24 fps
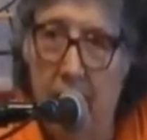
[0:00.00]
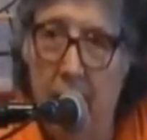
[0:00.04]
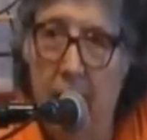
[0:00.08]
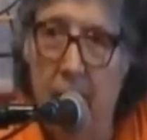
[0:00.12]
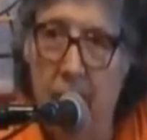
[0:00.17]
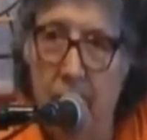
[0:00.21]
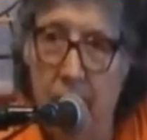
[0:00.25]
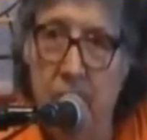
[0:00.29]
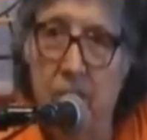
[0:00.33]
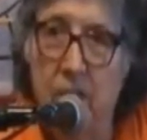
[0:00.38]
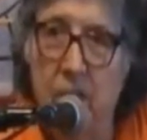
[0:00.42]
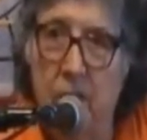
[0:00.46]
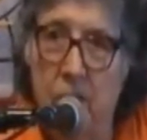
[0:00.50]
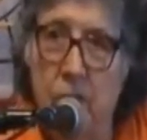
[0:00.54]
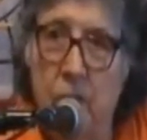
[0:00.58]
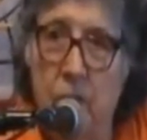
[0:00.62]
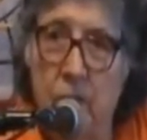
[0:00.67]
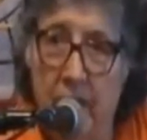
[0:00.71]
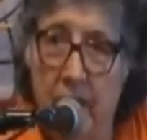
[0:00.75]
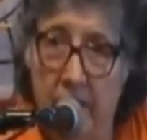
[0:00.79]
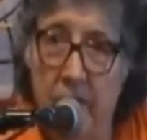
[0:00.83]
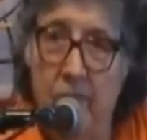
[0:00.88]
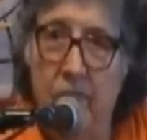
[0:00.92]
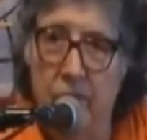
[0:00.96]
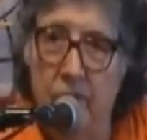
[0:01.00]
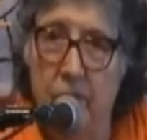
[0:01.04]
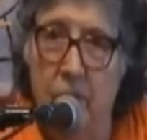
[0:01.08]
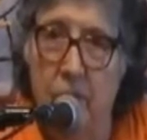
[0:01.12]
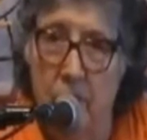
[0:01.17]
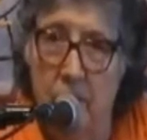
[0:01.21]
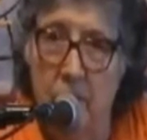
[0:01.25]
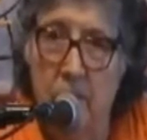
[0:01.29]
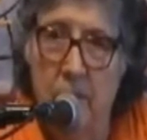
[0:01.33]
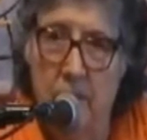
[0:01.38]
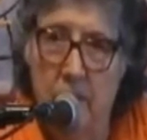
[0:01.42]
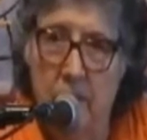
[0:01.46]
I'm so
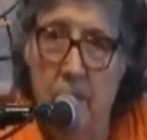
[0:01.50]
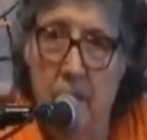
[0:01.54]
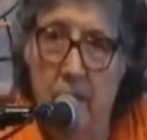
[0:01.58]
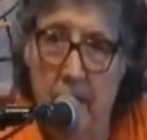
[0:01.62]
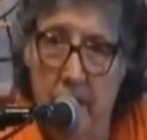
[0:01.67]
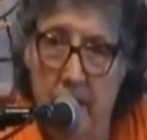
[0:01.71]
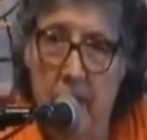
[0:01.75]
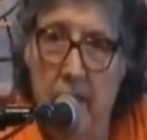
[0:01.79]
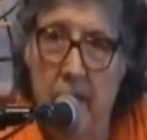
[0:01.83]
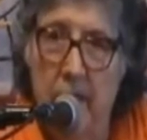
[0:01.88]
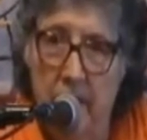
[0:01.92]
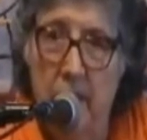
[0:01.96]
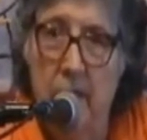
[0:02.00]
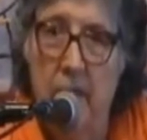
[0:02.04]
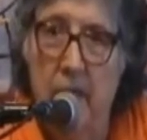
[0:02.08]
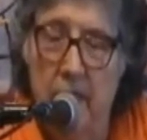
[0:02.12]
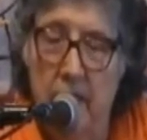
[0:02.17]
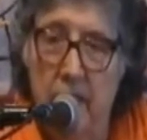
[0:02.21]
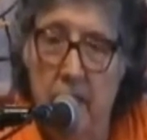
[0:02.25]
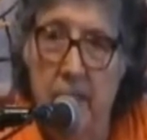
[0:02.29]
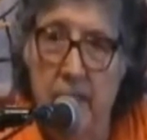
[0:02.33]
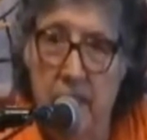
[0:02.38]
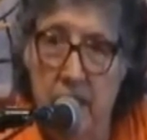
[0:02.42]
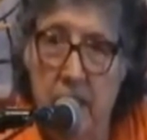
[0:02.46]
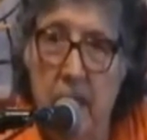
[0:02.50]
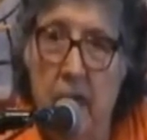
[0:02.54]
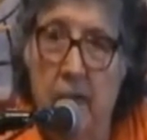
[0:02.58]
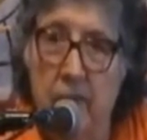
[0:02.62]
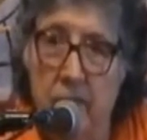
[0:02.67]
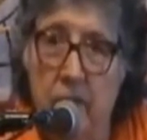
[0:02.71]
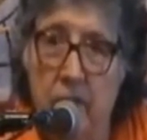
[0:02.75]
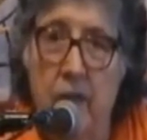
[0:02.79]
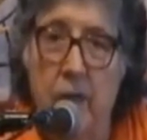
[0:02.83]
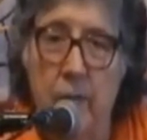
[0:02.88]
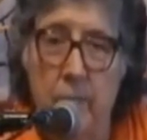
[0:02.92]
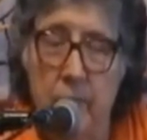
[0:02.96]
grateful to
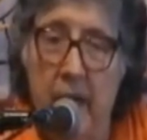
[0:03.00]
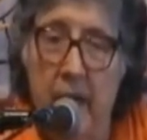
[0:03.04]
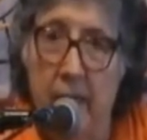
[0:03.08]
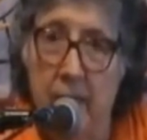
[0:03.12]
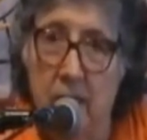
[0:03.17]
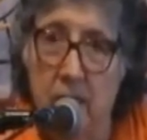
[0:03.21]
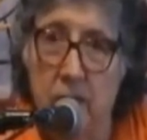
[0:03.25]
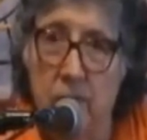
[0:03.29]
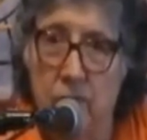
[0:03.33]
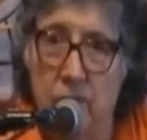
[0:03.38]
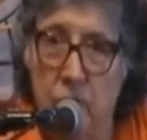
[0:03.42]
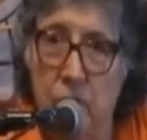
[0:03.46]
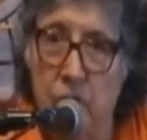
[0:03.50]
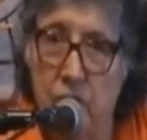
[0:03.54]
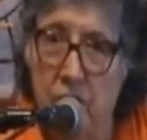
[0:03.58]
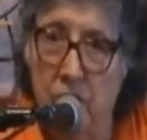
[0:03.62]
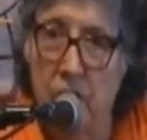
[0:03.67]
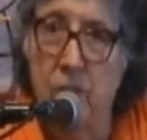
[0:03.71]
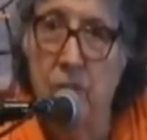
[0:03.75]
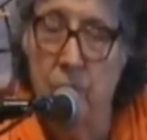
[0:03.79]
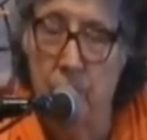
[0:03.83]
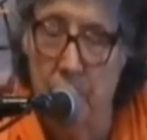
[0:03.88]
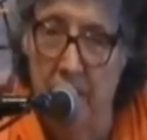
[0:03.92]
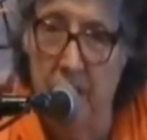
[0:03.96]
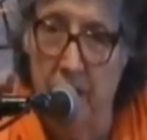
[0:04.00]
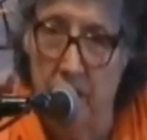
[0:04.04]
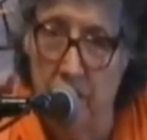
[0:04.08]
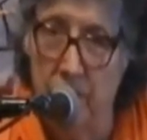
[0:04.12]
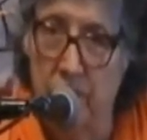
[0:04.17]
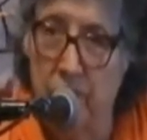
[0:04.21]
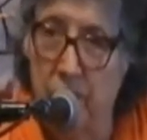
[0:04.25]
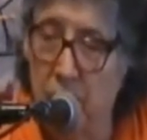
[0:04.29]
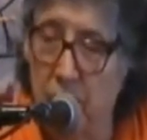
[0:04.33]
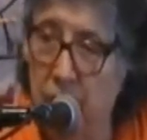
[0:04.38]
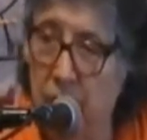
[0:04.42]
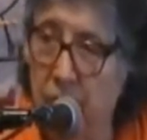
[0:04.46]
have come back to Virginia Beach
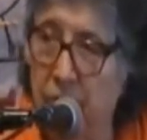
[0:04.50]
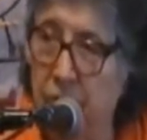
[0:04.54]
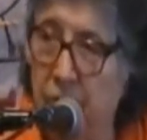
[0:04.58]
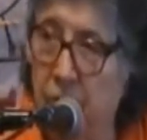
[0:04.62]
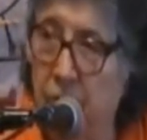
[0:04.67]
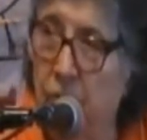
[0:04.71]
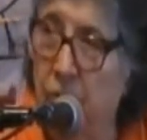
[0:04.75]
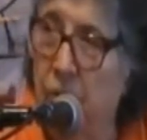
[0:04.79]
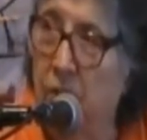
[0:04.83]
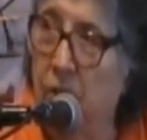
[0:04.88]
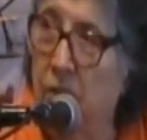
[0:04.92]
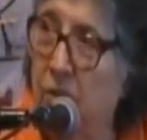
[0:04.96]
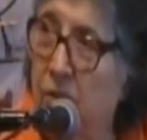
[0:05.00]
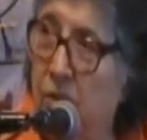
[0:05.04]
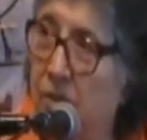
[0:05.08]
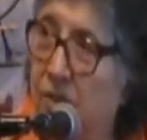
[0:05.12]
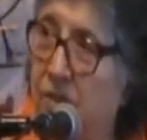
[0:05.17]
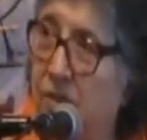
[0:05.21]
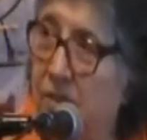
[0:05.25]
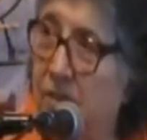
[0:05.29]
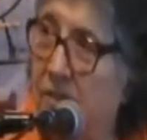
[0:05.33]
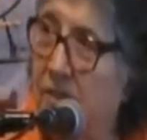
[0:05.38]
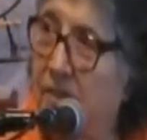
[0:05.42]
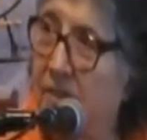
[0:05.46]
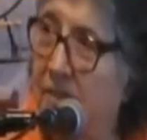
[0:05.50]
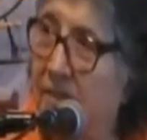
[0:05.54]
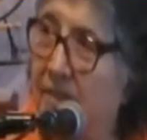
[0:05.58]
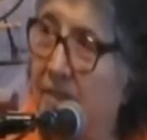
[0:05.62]
for a few years.